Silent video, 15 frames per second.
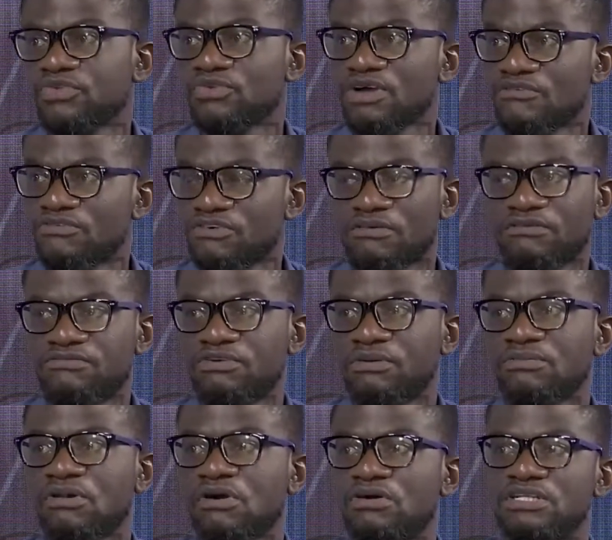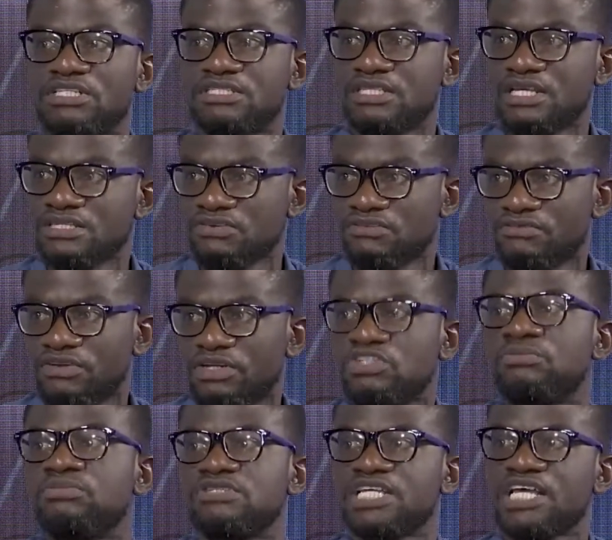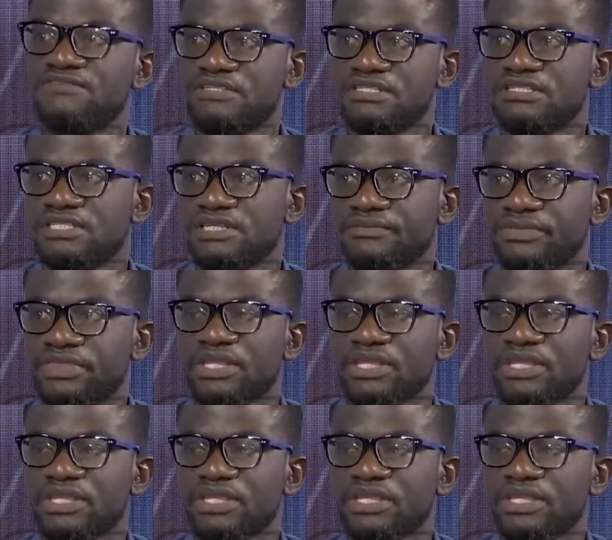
who have come from all the states or the federation plus FCT.